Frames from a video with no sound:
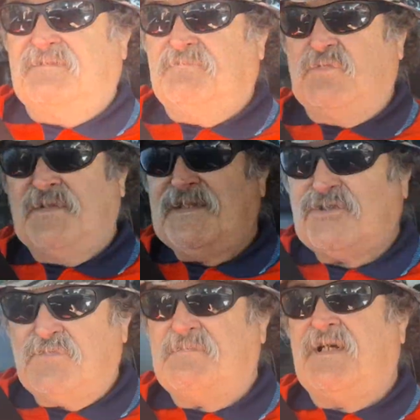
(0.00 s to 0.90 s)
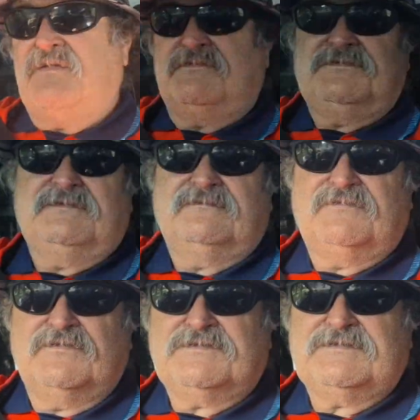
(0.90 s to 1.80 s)
But when they come round,
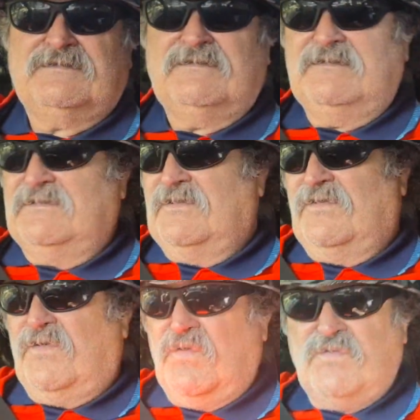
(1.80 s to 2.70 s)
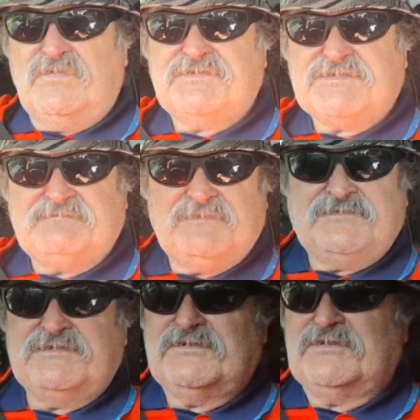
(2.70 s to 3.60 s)
folks, all the simple
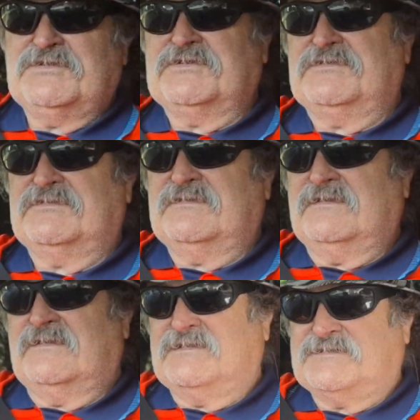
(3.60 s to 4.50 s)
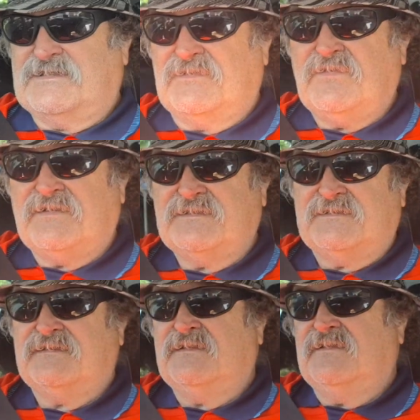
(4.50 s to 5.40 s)
thing you've got to do is say, who are
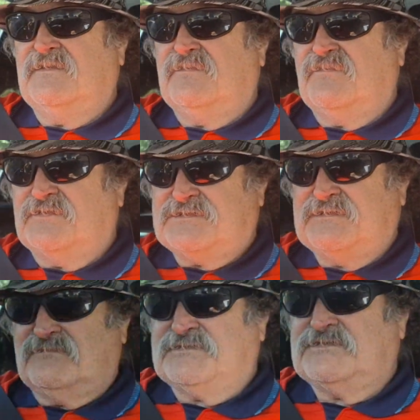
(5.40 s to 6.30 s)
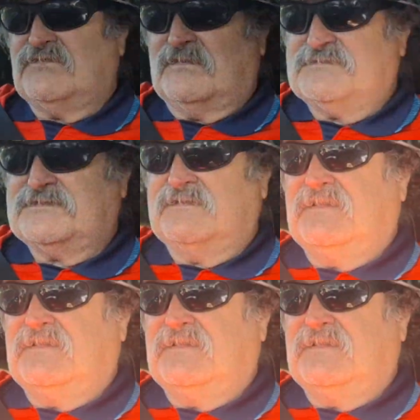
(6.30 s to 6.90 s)
you? What do you, what do you want?